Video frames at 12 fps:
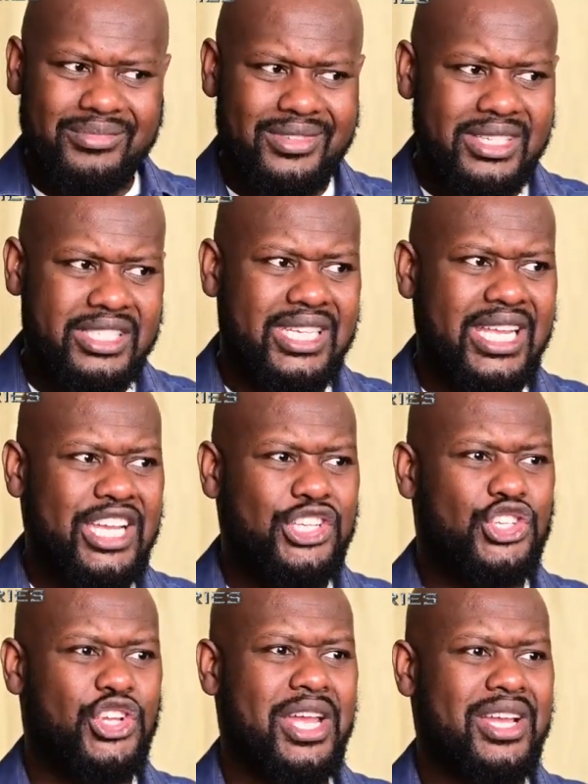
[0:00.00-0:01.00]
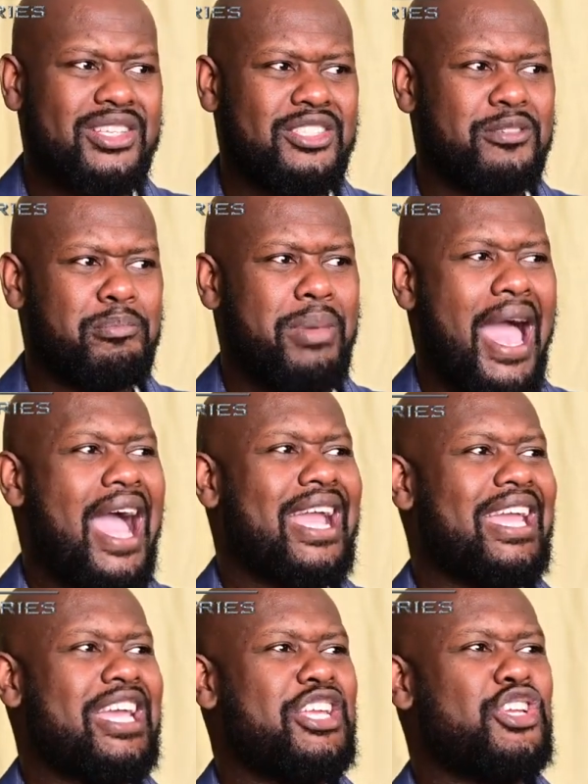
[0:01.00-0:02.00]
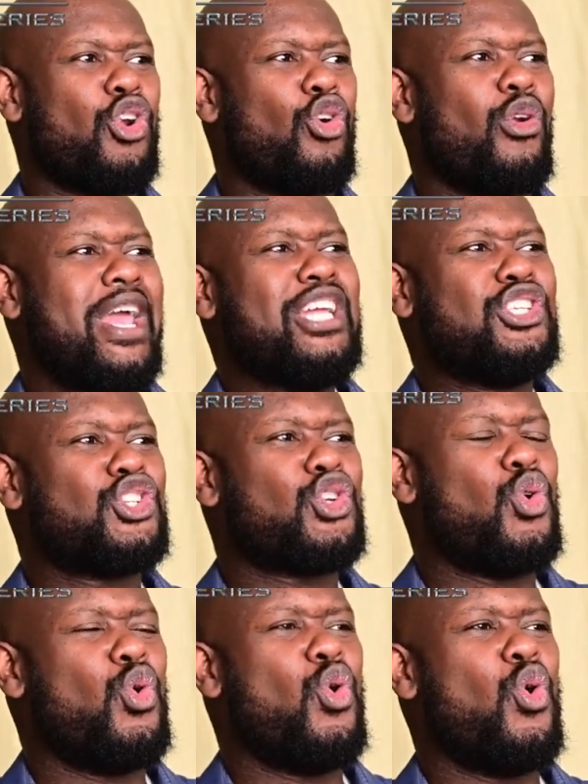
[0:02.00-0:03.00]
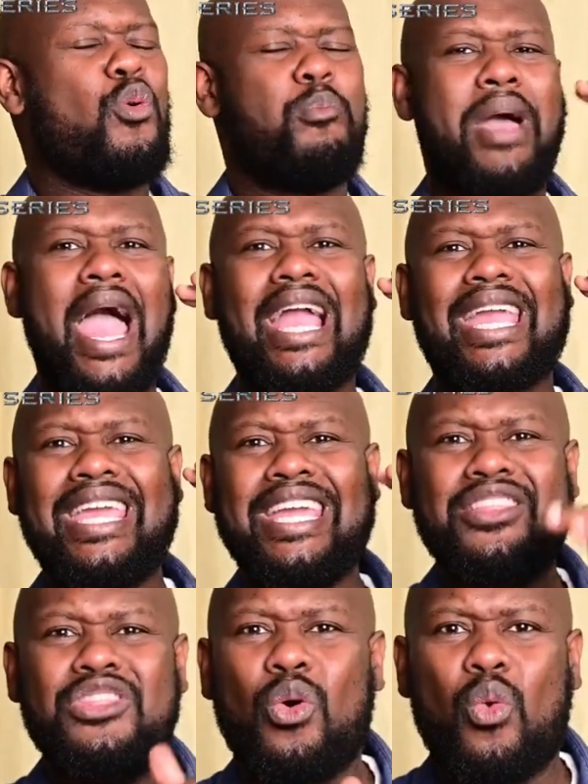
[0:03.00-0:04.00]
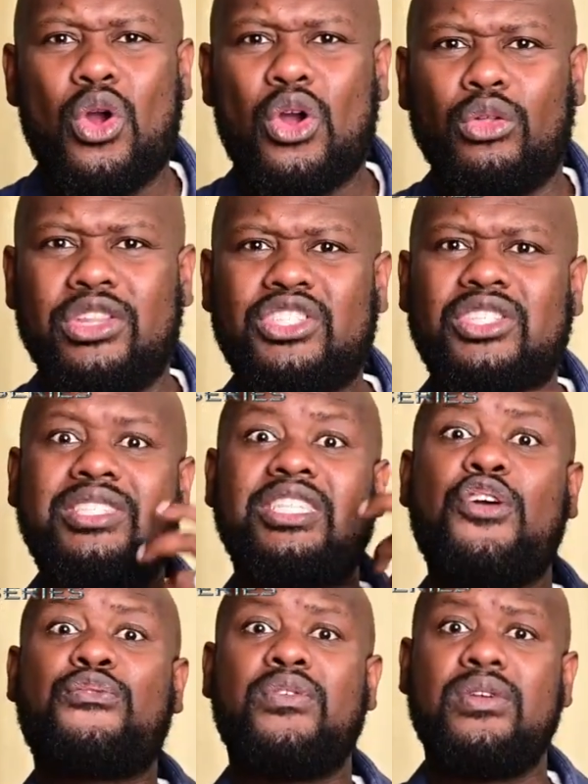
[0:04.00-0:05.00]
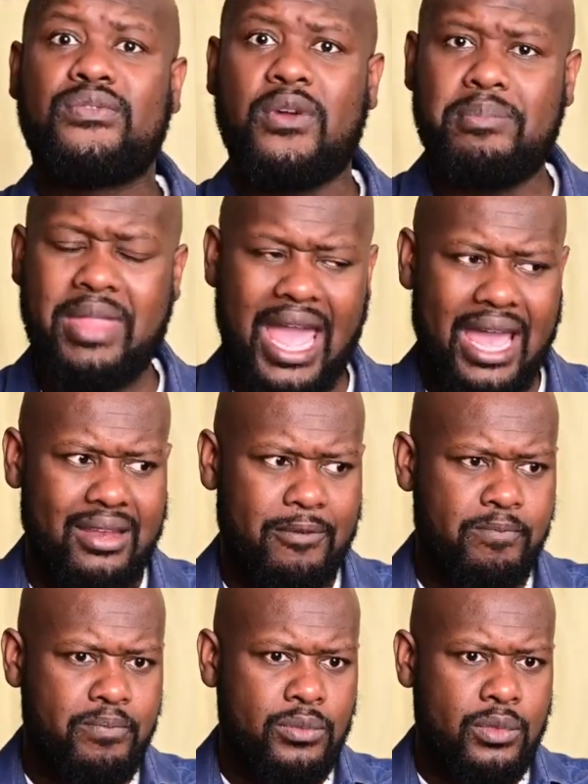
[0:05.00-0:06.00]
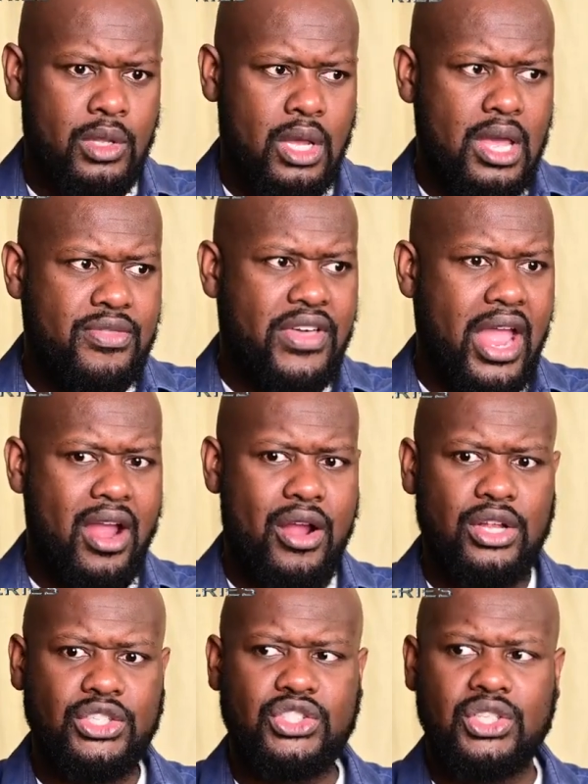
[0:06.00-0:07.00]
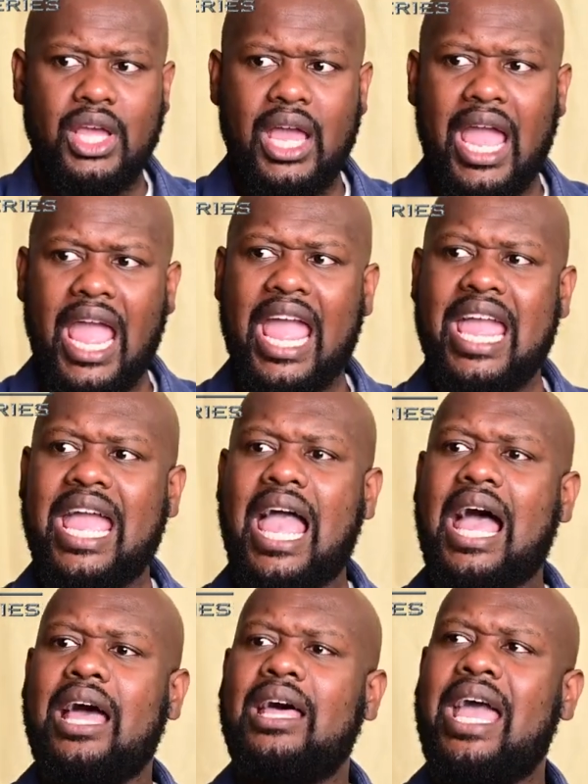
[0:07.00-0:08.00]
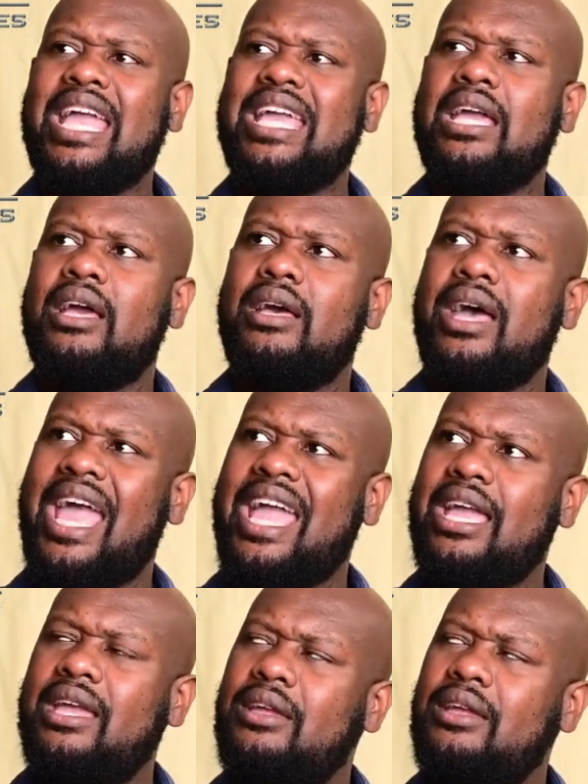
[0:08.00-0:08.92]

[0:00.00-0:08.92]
teachings back in grade school, back in the world. It's different from that. There's a a a